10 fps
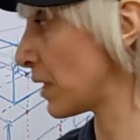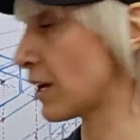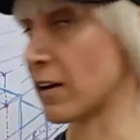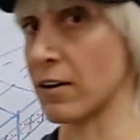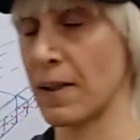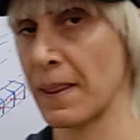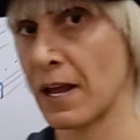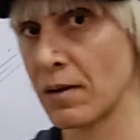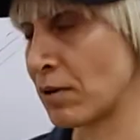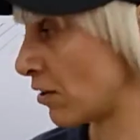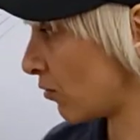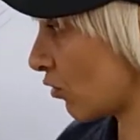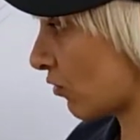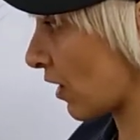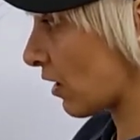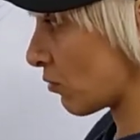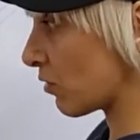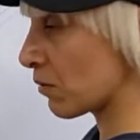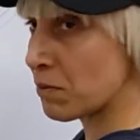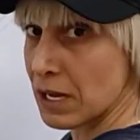the bigger. But if you
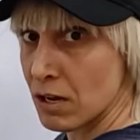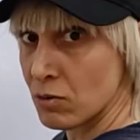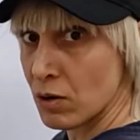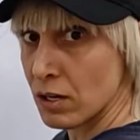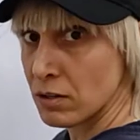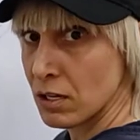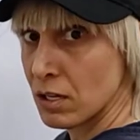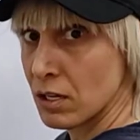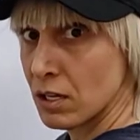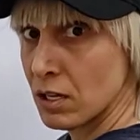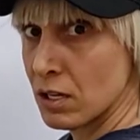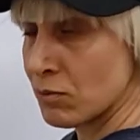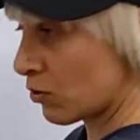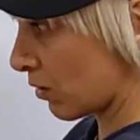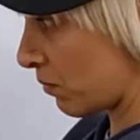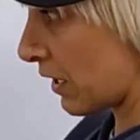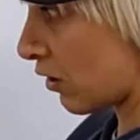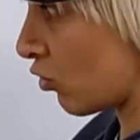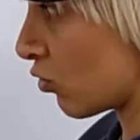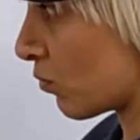start with a bigger one, with a big